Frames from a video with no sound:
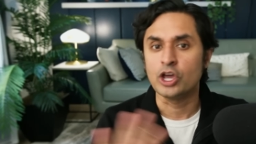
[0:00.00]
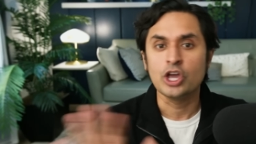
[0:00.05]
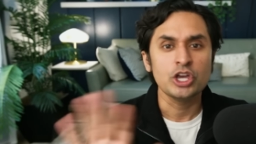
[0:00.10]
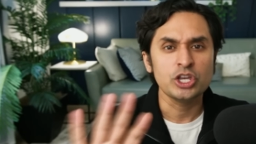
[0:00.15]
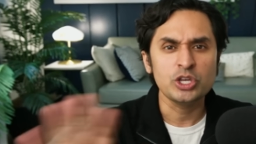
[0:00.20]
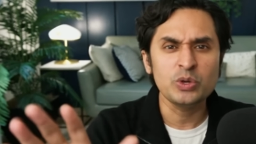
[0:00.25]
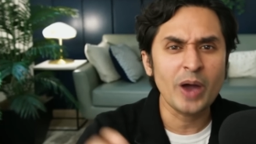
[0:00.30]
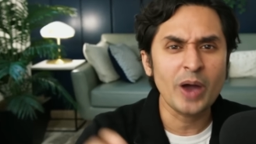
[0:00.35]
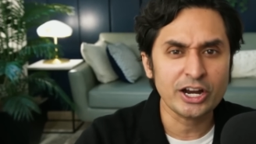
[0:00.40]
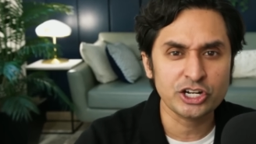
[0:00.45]

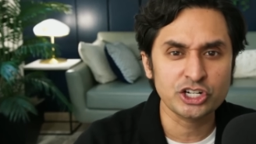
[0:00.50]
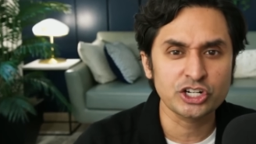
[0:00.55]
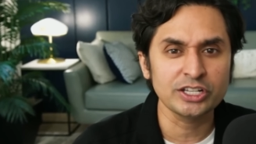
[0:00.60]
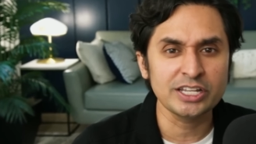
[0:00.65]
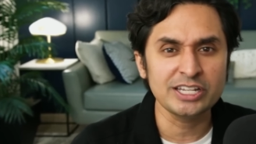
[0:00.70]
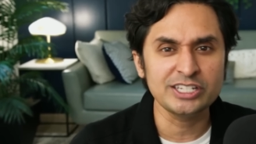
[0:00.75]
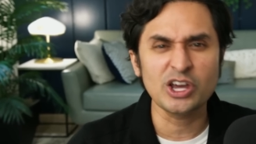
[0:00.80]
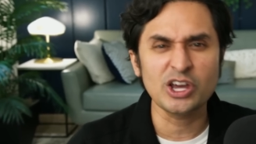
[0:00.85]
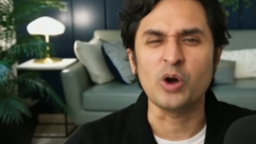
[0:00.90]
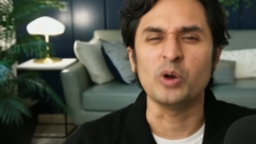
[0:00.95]
You actually
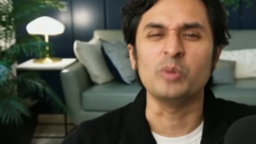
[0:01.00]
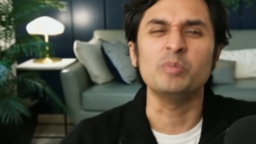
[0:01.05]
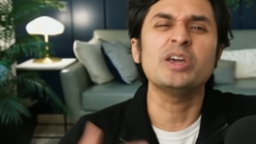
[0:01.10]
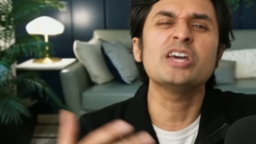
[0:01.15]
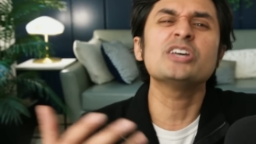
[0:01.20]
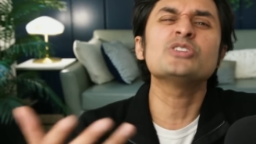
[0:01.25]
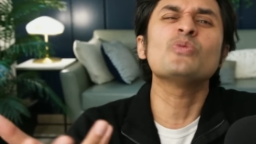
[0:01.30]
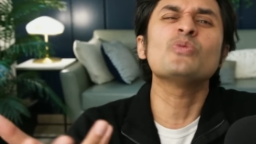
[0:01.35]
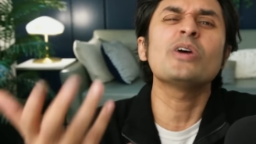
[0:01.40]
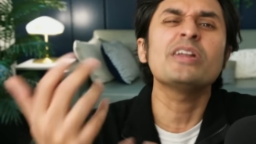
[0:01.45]
don't,
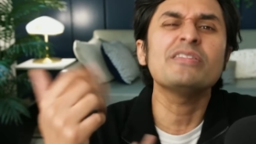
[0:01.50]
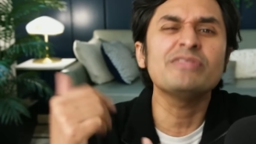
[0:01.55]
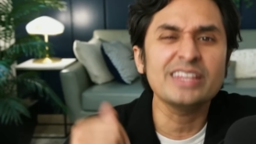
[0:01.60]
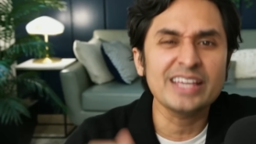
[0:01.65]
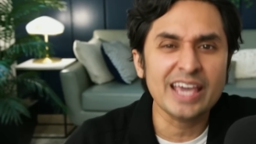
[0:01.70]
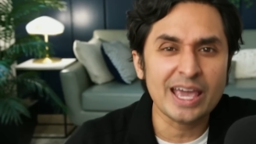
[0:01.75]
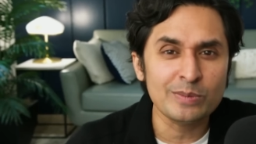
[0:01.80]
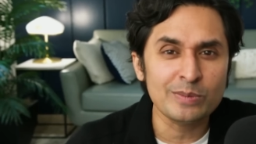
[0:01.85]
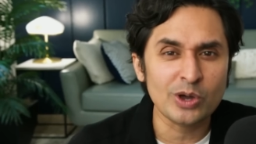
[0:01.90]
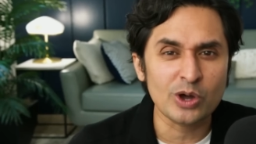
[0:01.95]
because what if the
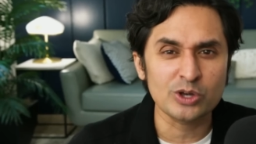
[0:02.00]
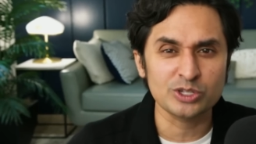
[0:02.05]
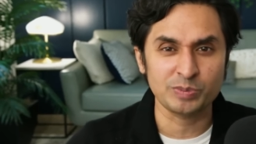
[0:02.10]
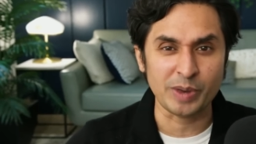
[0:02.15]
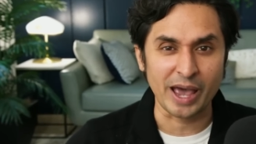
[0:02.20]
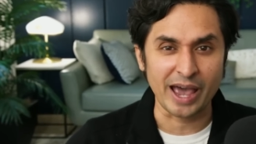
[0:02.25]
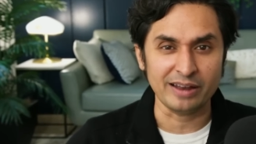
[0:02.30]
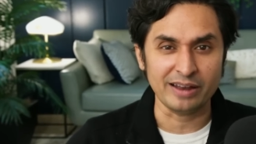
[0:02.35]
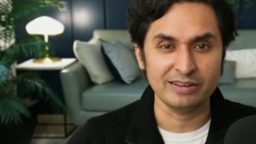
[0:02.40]
game goes bad?